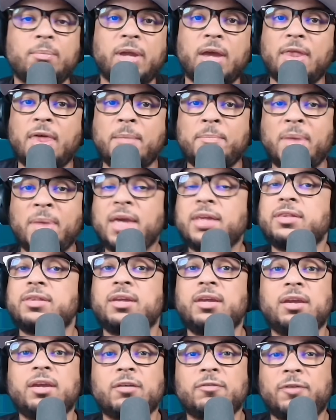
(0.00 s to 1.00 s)
yeah, that main
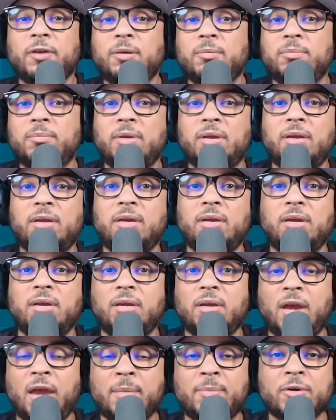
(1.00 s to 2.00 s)
thing of him being
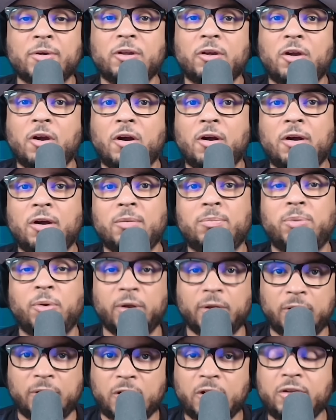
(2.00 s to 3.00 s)
able to guard
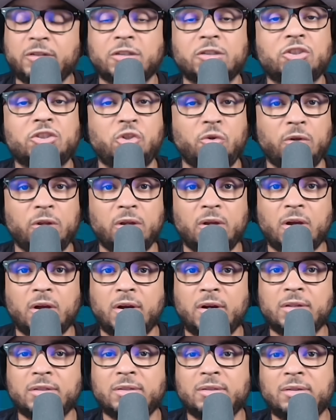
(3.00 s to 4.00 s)
point guards and shooting
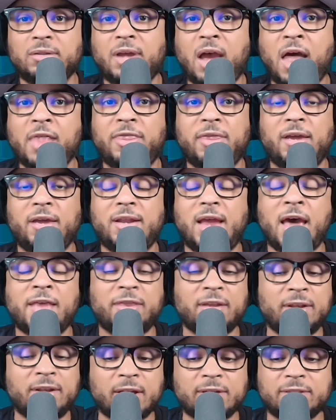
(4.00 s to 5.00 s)
guards at
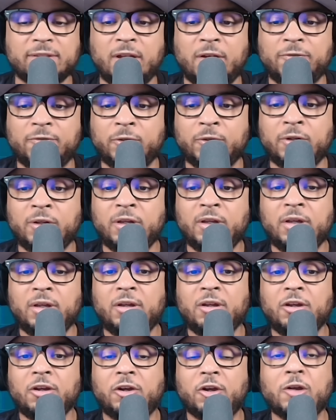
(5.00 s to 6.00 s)
the next level
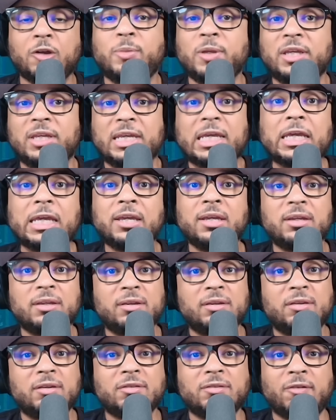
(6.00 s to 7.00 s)
could be key,
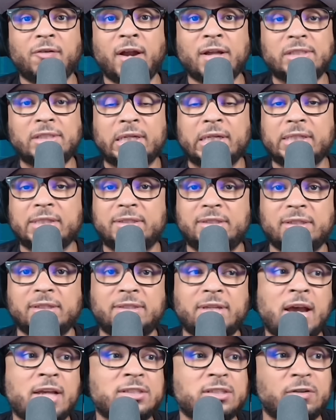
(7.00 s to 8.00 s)
right, to his
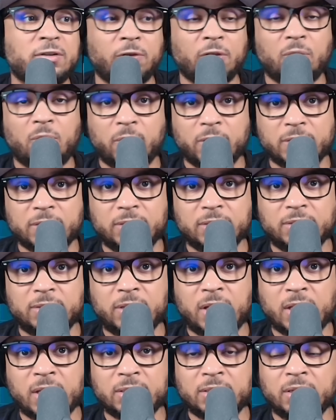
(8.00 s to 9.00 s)
success and for the Hornets'
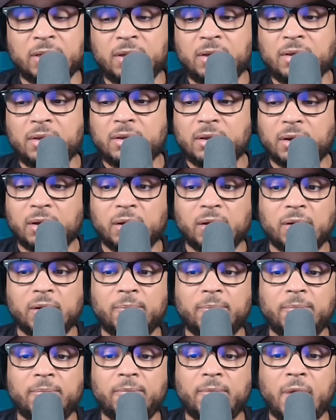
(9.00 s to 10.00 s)
success.
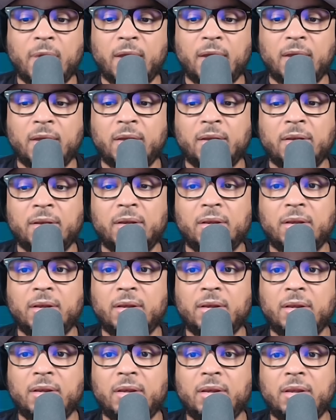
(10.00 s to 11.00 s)
And
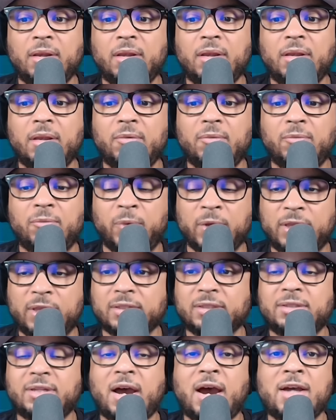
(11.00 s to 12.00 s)
with
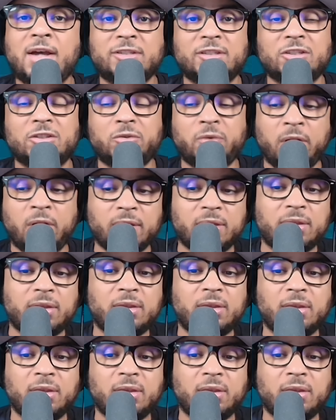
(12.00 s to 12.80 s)
his size and strength,